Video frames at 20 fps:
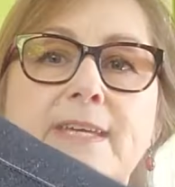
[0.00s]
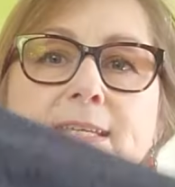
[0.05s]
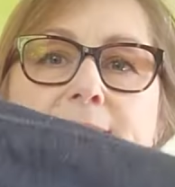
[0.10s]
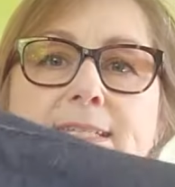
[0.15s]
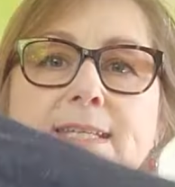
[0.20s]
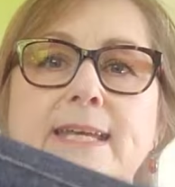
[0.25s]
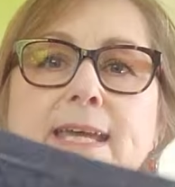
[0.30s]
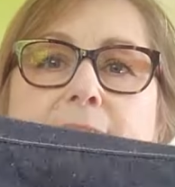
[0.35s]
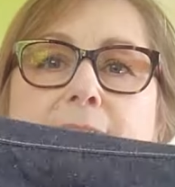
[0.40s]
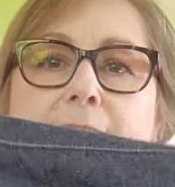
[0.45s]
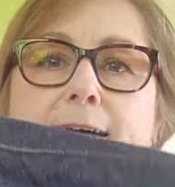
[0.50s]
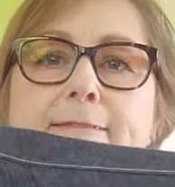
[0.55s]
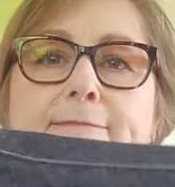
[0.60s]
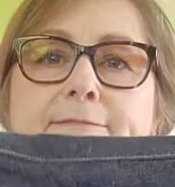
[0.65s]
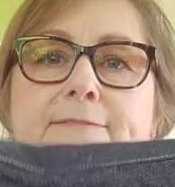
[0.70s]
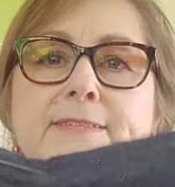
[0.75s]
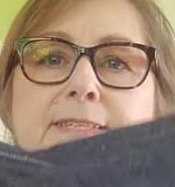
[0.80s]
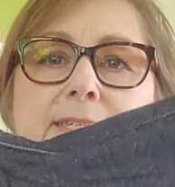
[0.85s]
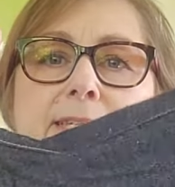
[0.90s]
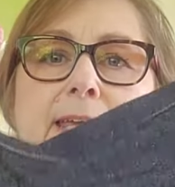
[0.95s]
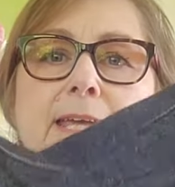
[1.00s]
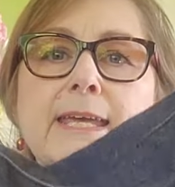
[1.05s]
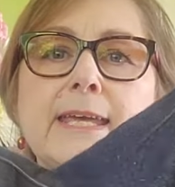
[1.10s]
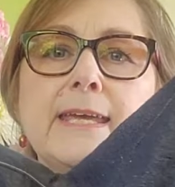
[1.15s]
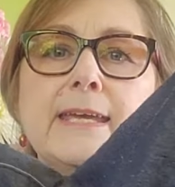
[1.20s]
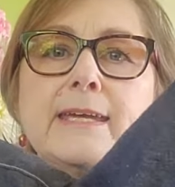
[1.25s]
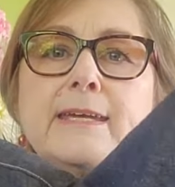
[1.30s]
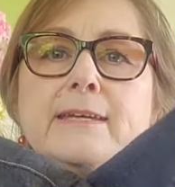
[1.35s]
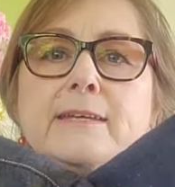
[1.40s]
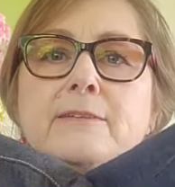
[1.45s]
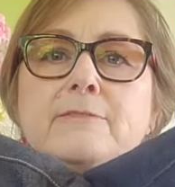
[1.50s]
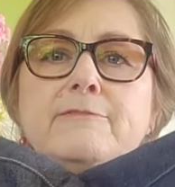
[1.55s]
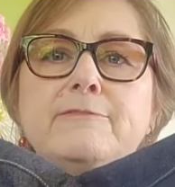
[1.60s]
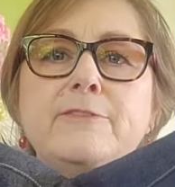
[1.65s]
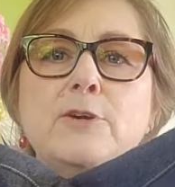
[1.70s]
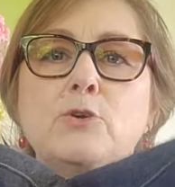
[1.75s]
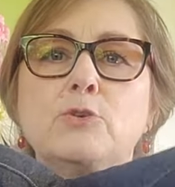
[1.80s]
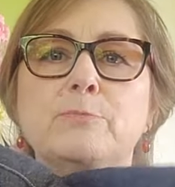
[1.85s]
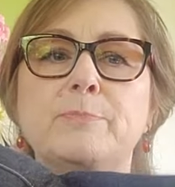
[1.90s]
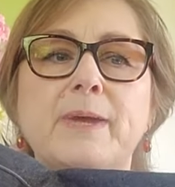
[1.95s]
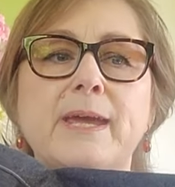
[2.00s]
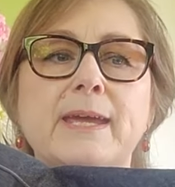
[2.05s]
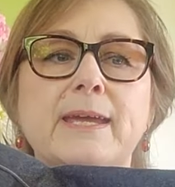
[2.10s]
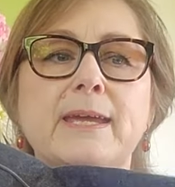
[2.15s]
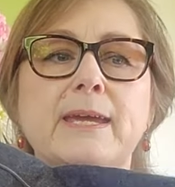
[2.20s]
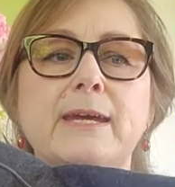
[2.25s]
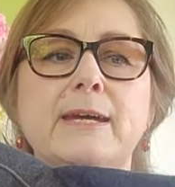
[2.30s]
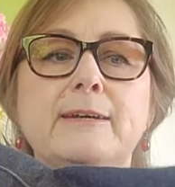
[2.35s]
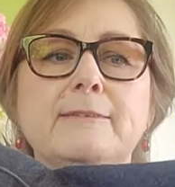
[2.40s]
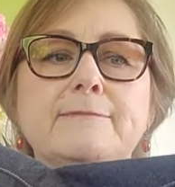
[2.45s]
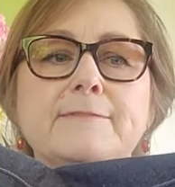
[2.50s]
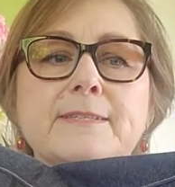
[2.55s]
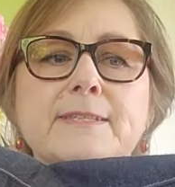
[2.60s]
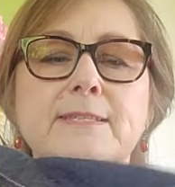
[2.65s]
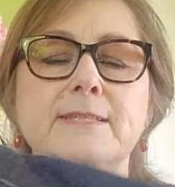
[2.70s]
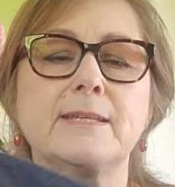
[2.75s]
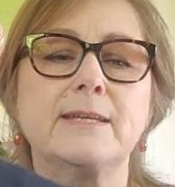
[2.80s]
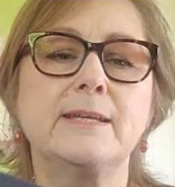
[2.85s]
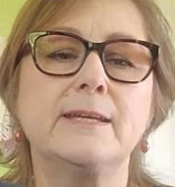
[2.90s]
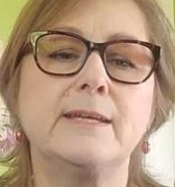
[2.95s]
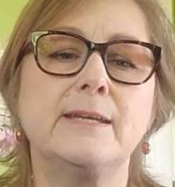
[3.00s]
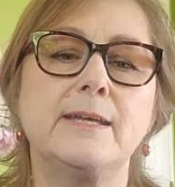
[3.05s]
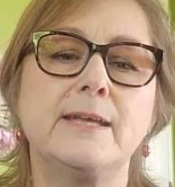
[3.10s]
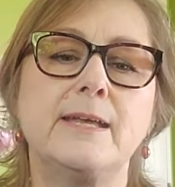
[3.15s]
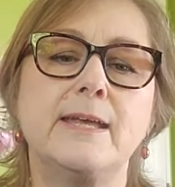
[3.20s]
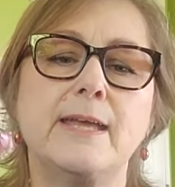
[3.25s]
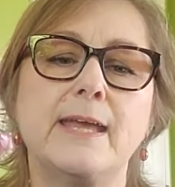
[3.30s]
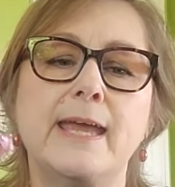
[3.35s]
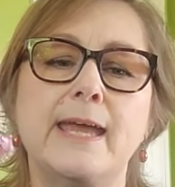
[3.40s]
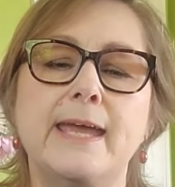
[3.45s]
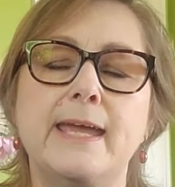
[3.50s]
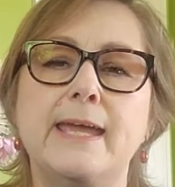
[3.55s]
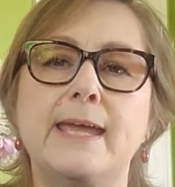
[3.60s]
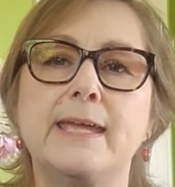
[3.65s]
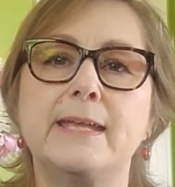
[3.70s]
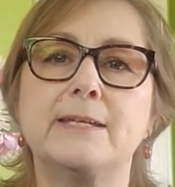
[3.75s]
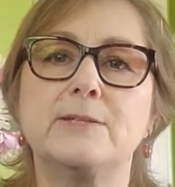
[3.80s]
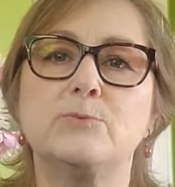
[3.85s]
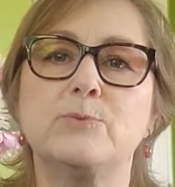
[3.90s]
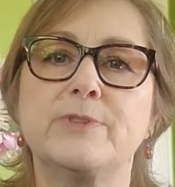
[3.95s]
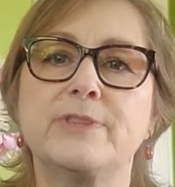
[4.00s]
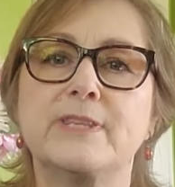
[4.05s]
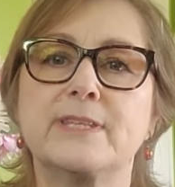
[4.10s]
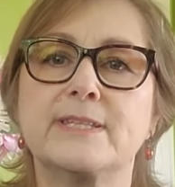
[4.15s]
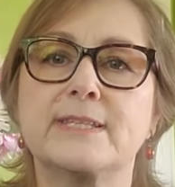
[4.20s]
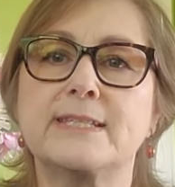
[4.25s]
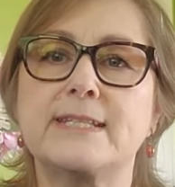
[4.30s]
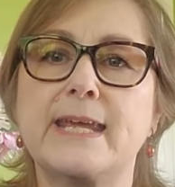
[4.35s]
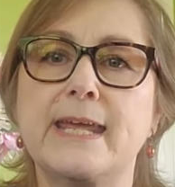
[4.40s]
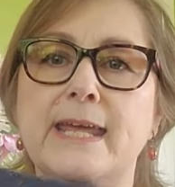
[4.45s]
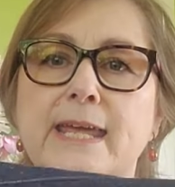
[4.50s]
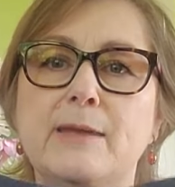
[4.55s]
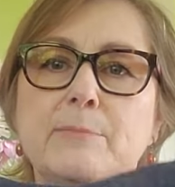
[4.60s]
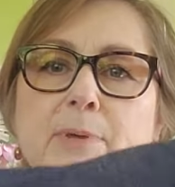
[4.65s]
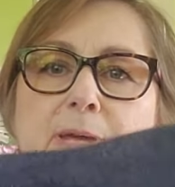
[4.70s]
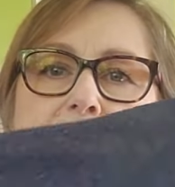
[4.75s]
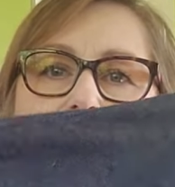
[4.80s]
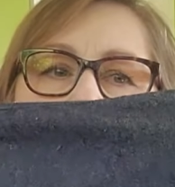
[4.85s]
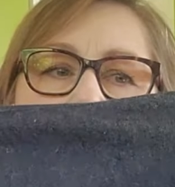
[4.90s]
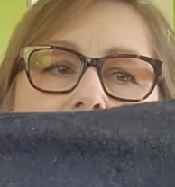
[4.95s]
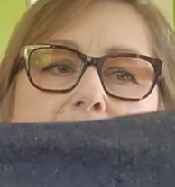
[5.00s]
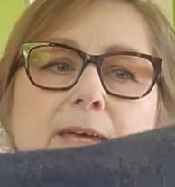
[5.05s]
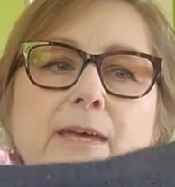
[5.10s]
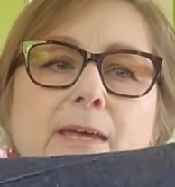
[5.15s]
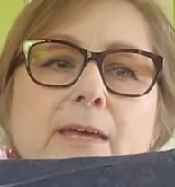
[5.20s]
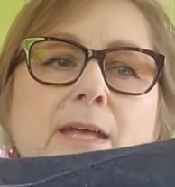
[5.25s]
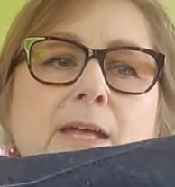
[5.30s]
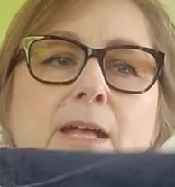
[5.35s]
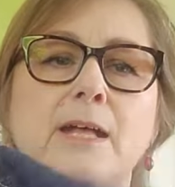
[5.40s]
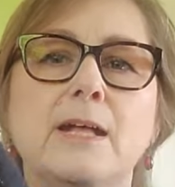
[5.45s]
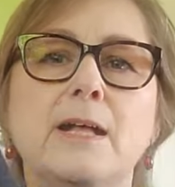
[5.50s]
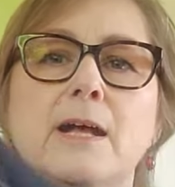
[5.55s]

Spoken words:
these cuffs here, fold back cuffs, and with this tab here.